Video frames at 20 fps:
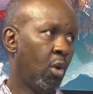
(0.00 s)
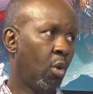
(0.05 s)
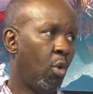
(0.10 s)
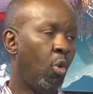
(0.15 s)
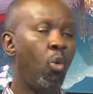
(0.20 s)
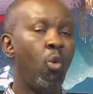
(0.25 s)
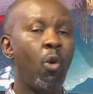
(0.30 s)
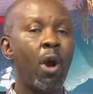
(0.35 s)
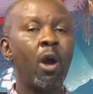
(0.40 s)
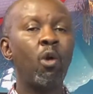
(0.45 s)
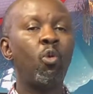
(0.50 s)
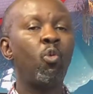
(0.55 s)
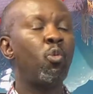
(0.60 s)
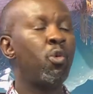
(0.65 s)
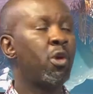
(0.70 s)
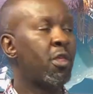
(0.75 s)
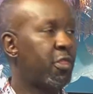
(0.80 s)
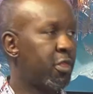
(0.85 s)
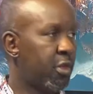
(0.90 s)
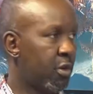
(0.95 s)
Who work
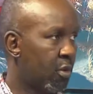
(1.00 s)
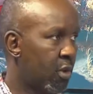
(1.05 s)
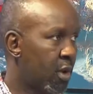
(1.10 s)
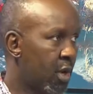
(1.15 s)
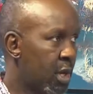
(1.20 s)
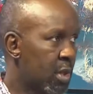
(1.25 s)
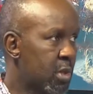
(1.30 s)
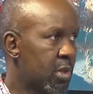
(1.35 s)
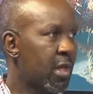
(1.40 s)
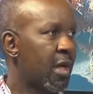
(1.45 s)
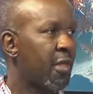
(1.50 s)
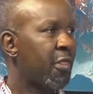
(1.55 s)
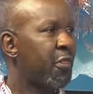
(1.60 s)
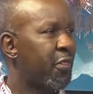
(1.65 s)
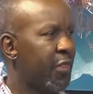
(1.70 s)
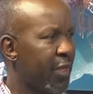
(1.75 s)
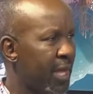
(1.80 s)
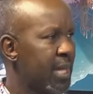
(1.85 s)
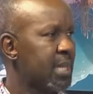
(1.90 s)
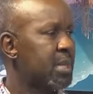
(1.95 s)
with you, so that
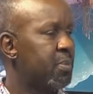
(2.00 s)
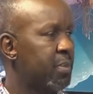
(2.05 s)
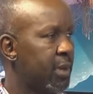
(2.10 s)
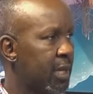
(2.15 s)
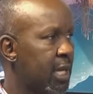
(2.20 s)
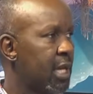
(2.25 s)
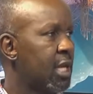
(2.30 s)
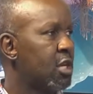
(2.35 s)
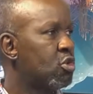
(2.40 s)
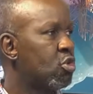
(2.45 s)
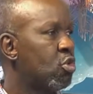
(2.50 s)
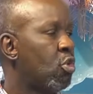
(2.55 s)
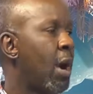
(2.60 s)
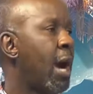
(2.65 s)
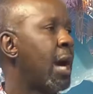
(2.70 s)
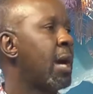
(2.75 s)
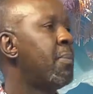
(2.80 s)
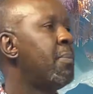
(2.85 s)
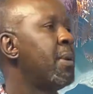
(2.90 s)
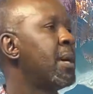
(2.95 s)
things begin to
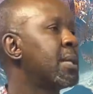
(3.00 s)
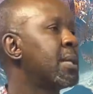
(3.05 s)
work better.